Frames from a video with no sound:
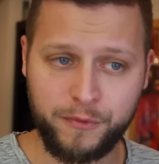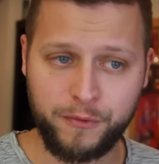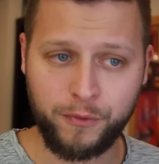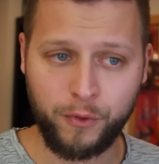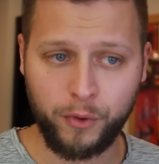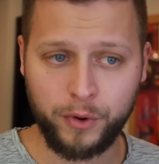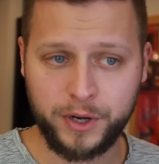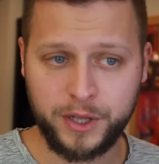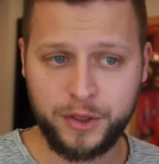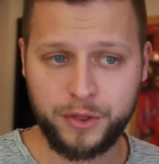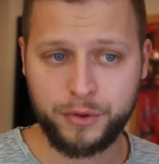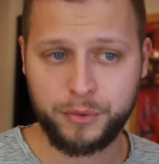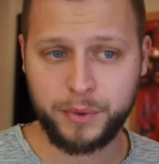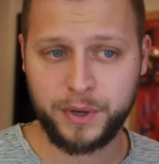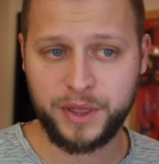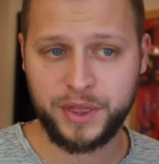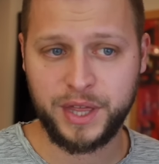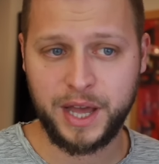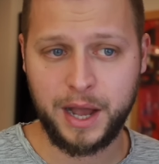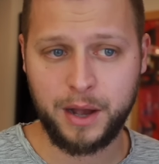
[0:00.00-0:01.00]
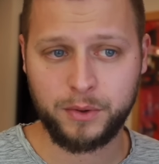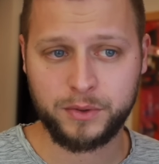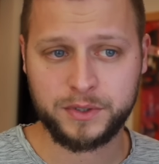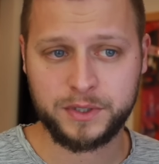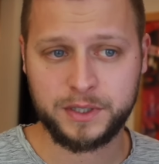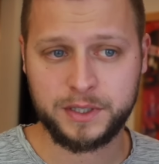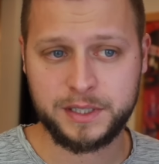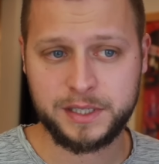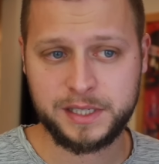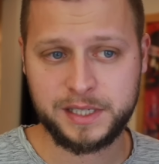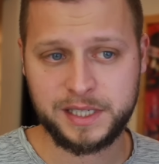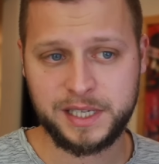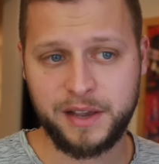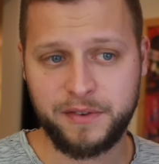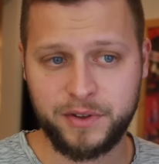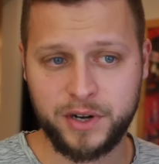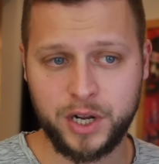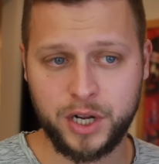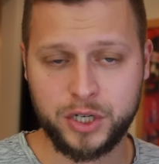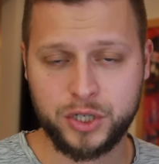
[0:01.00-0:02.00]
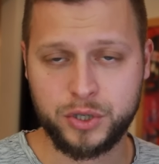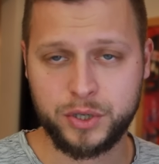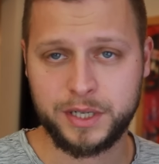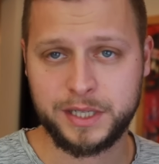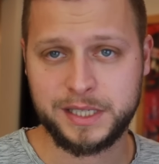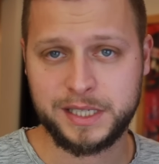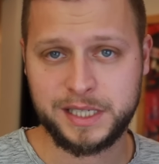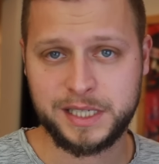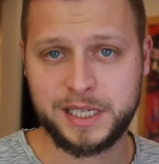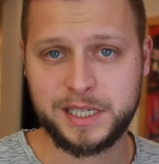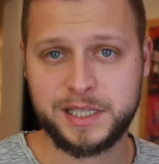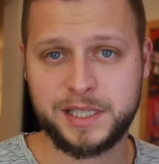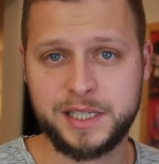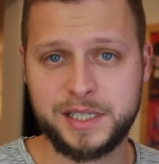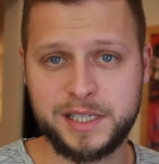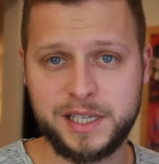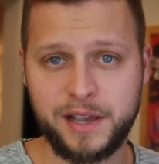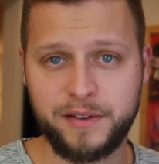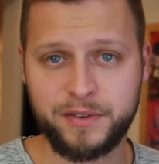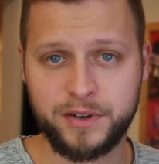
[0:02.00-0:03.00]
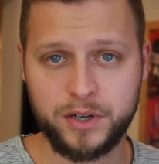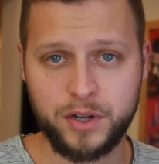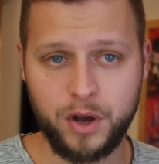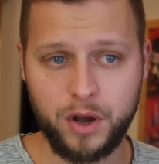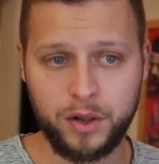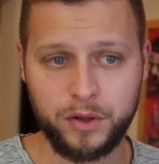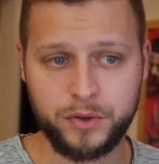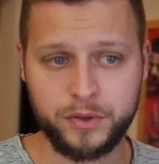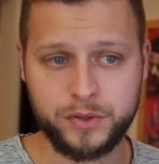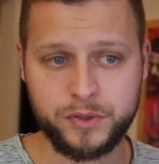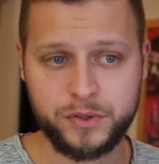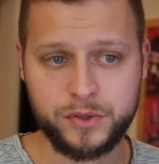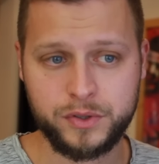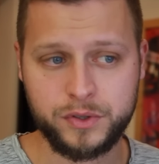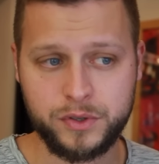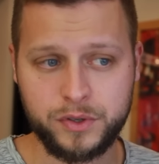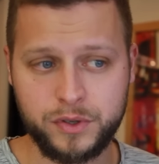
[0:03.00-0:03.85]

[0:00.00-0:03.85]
$43,767.